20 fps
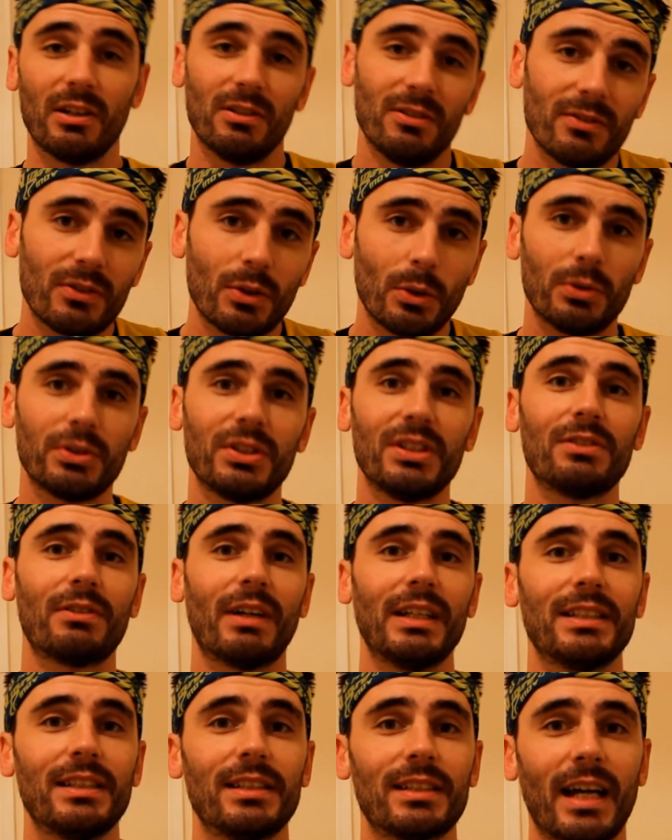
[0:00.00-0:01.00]
of course these
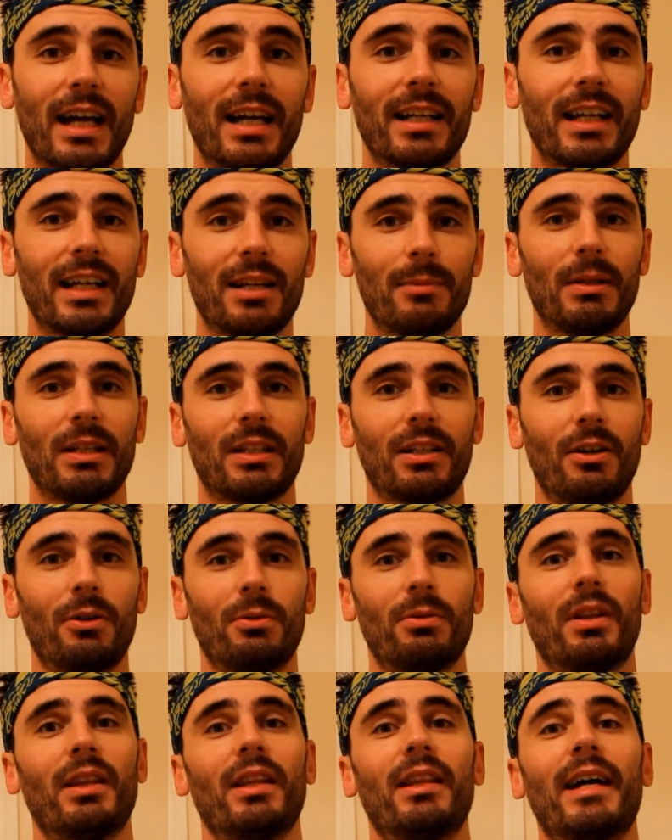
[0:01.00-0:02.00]
races can get a bit
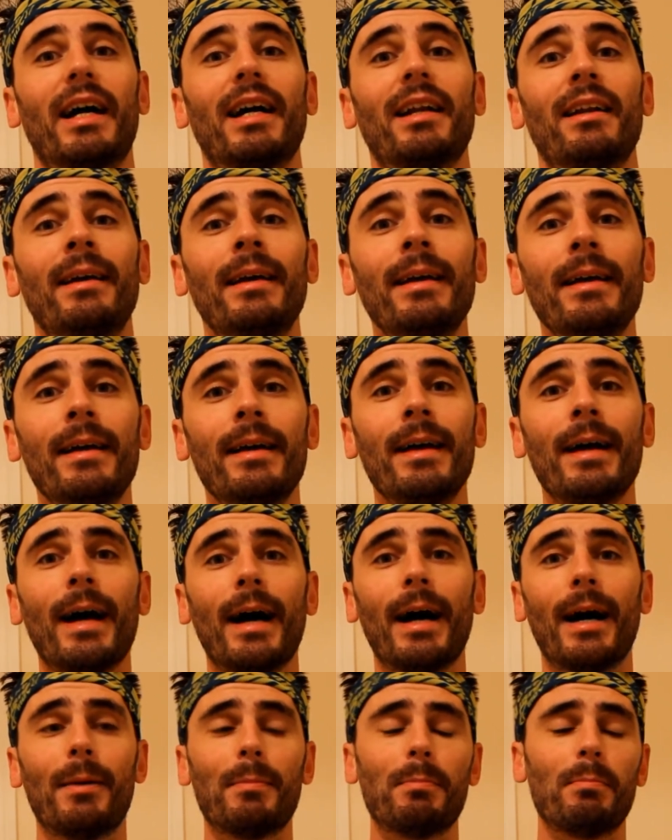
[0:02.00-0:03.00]
colder than that,
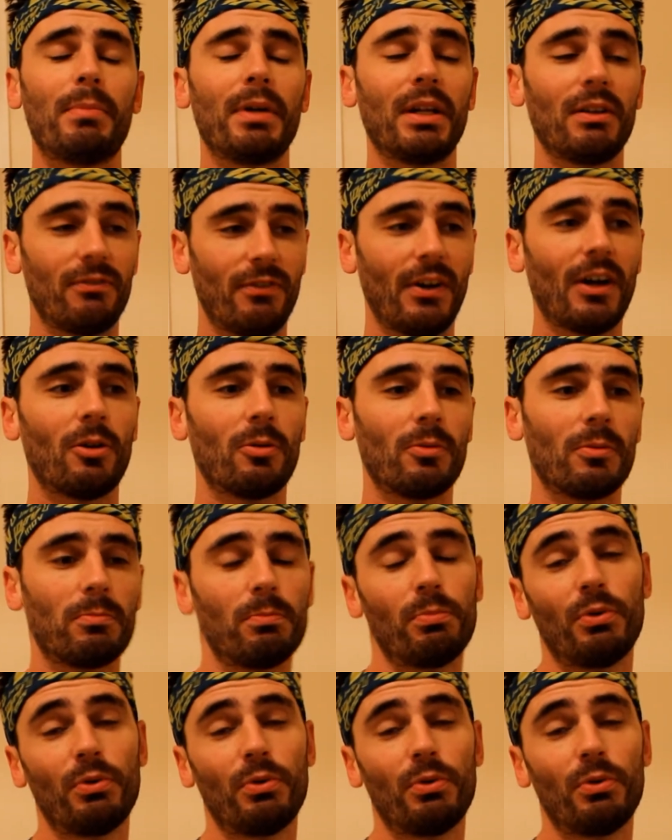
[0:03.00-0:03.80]
but it felt